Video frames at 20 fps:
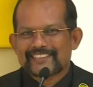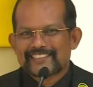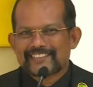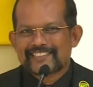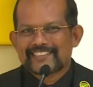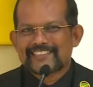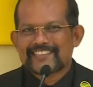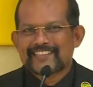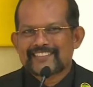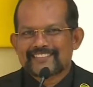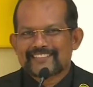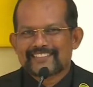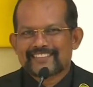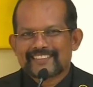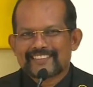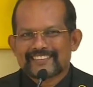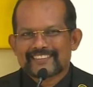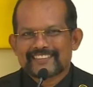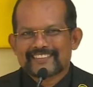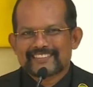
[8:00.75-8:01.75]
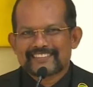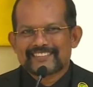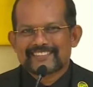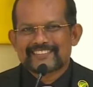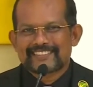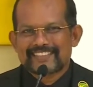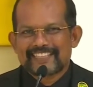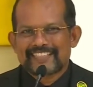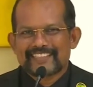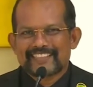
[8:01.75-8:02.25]
general
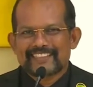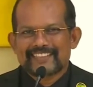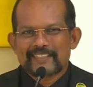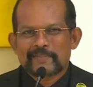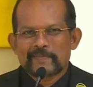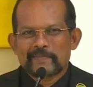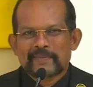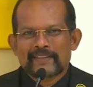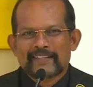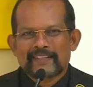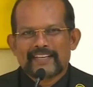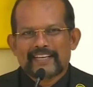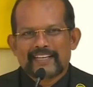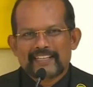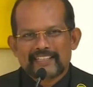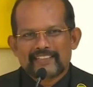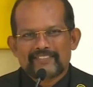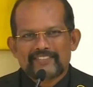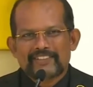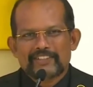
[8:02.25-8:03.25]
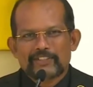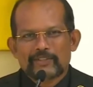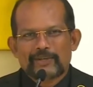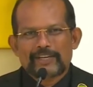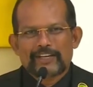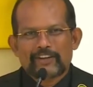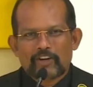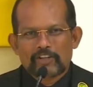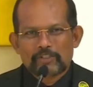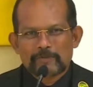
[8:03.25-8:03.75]
trend. And even
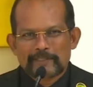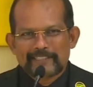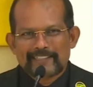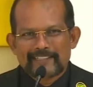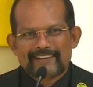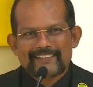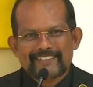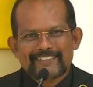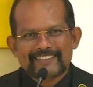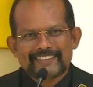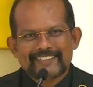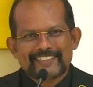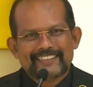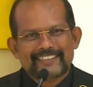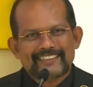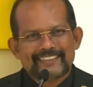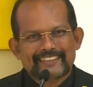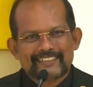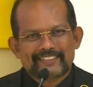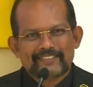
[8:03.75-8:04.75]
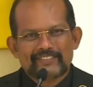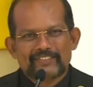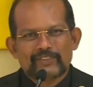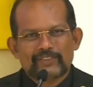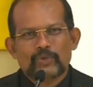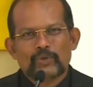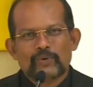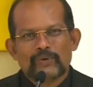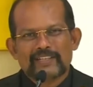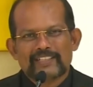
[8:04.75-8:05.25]
during hospitality,
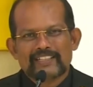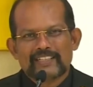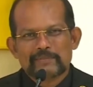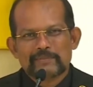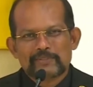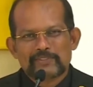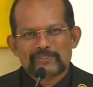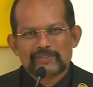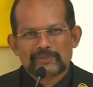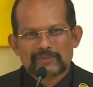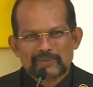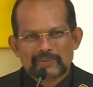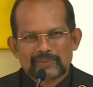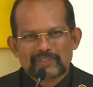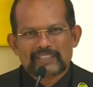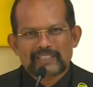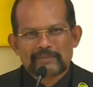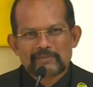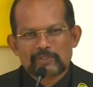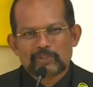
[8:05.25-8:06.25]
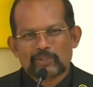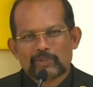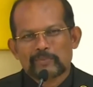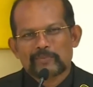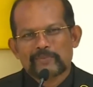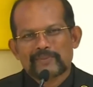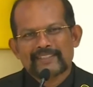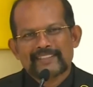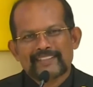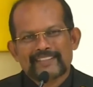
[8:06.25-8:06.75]
whoever comes
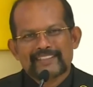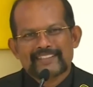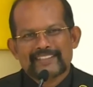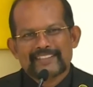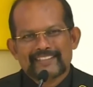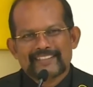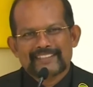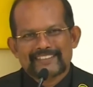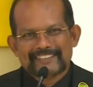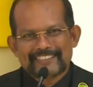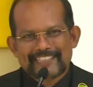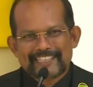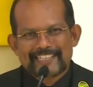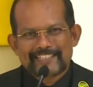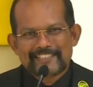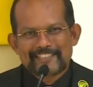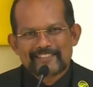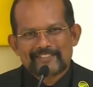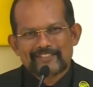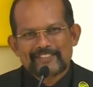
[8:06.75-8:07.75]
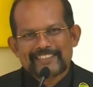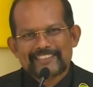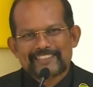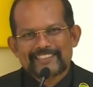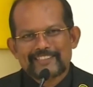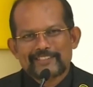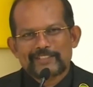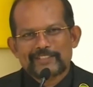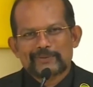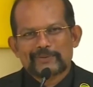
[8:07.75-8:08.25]
home as a guest, we
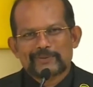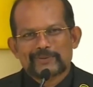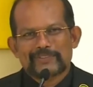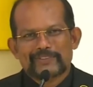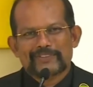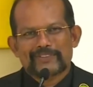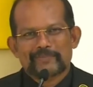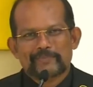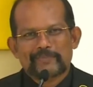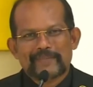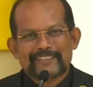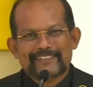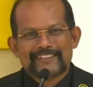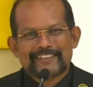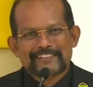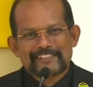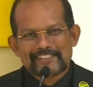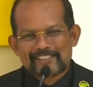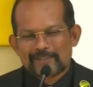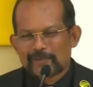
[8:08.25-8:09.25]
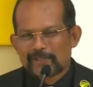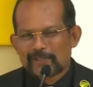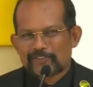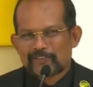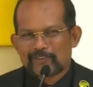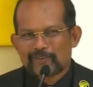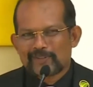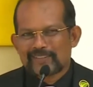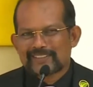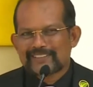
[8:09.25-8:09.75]
tend to make their stomach
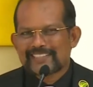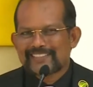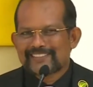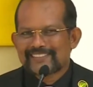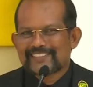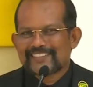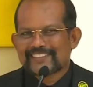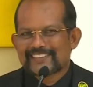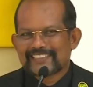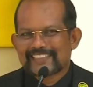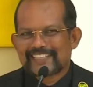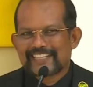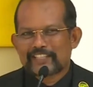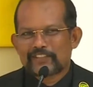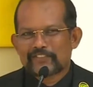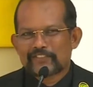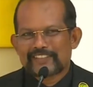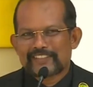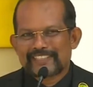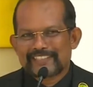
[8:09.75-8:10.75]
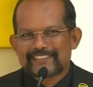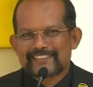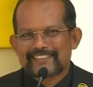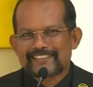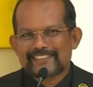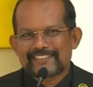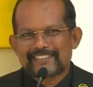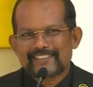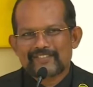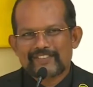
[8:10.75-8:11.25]
full. That's a kind of a
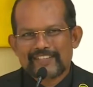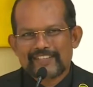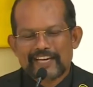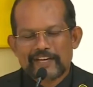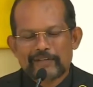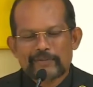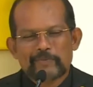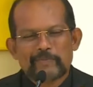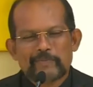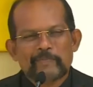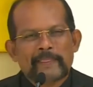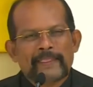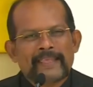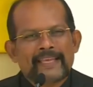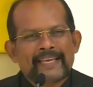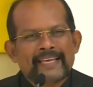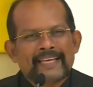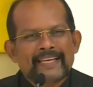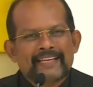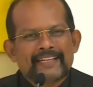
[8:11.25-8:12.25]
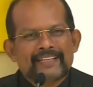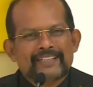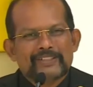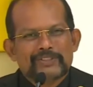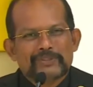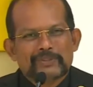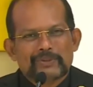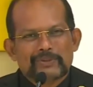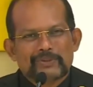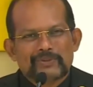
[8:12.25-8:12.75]
tendency we have.
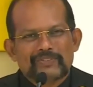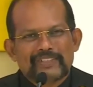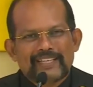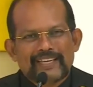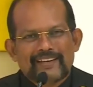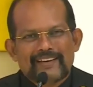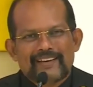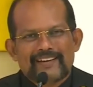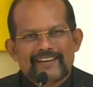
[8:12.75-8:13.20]
So we are